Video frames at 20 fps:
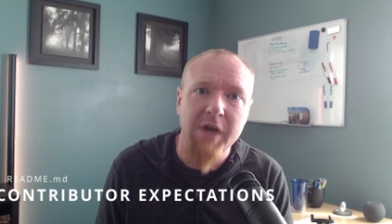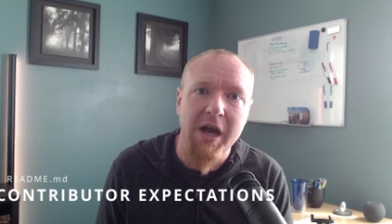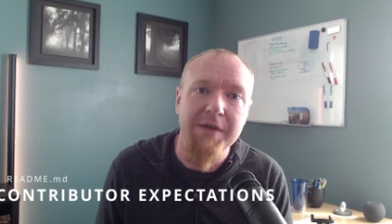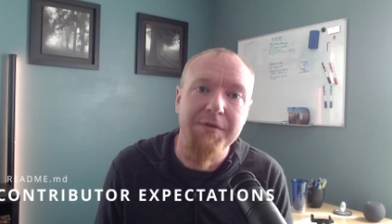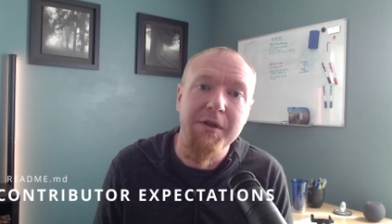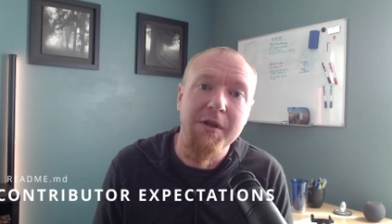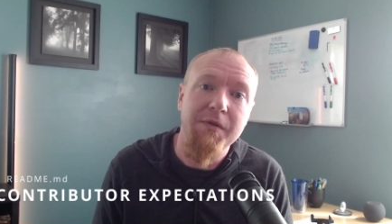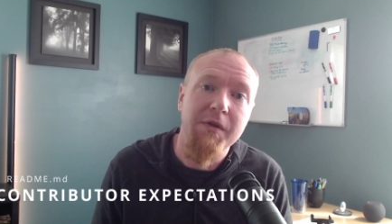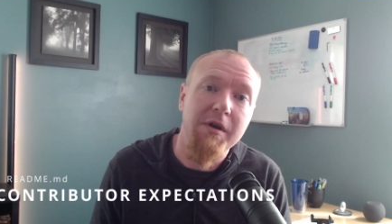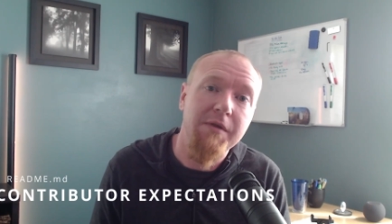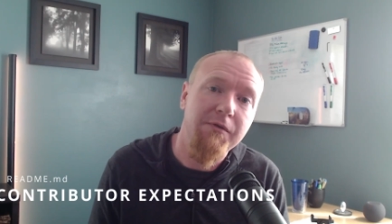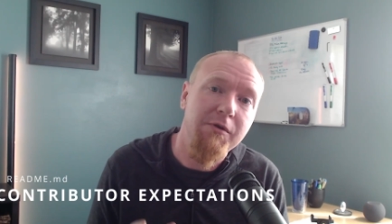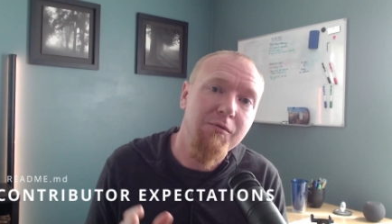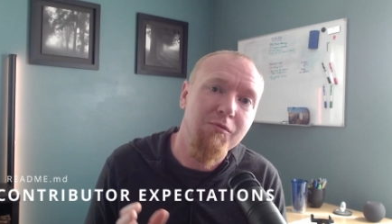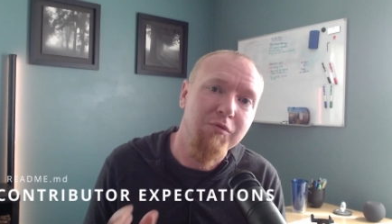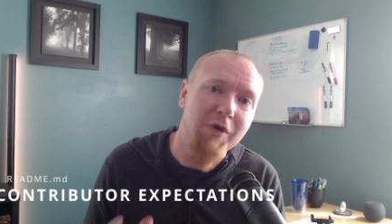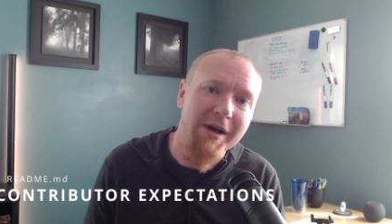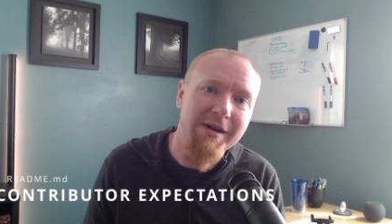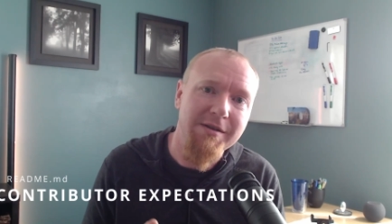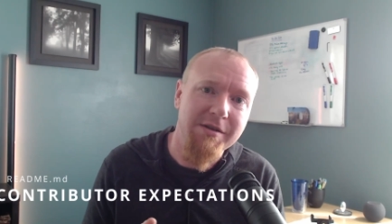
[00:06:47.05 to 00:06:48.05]
I think that if you
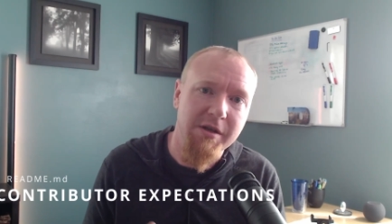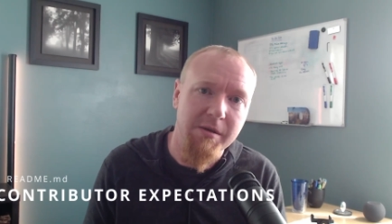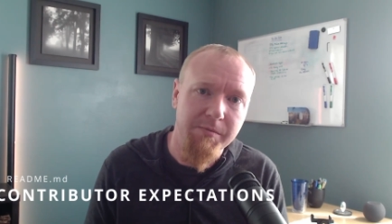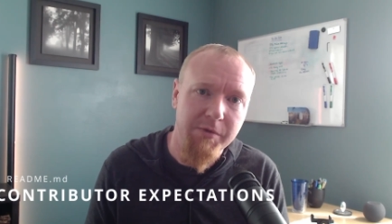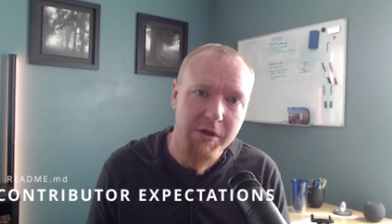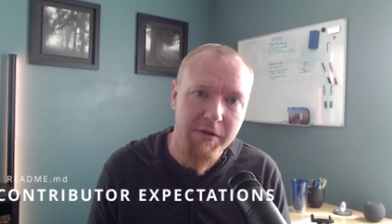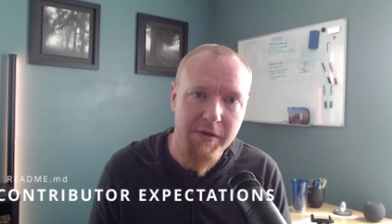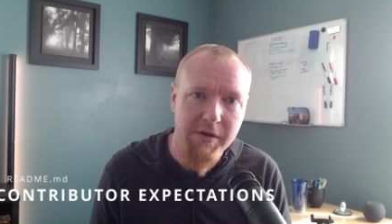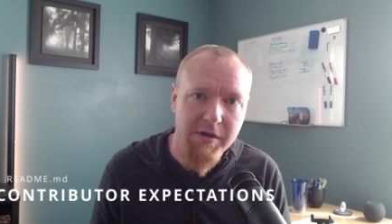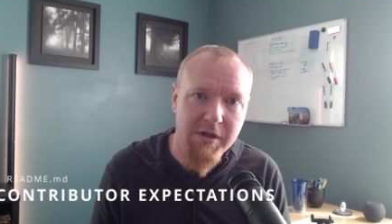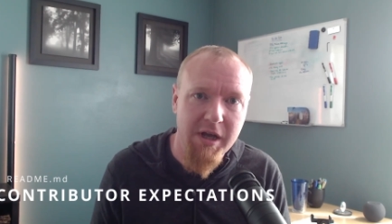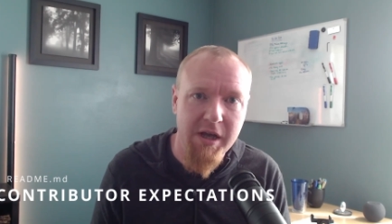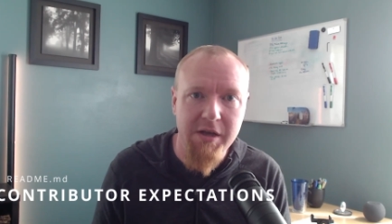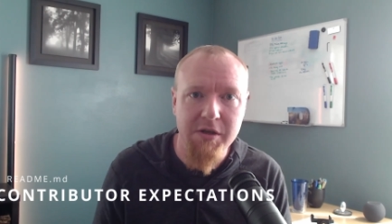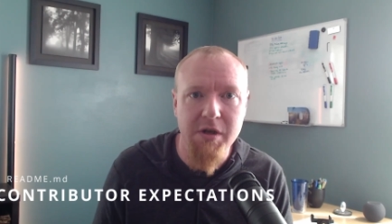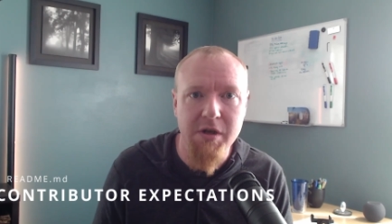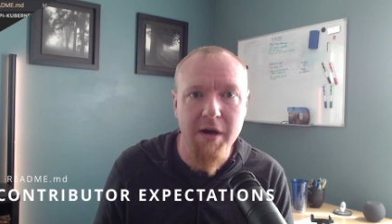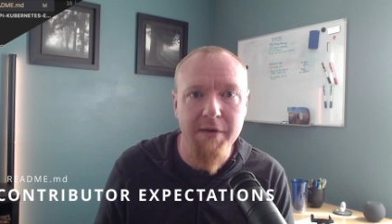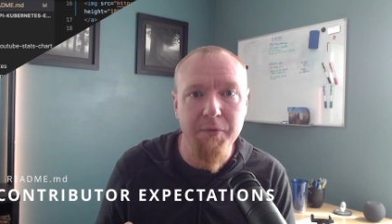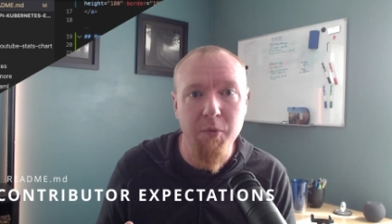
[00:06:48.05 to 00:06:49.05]
write something that
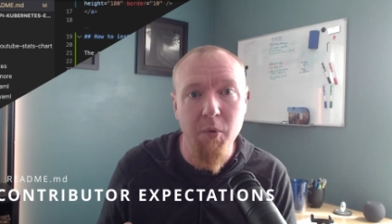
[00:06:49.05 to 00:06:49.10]
takes off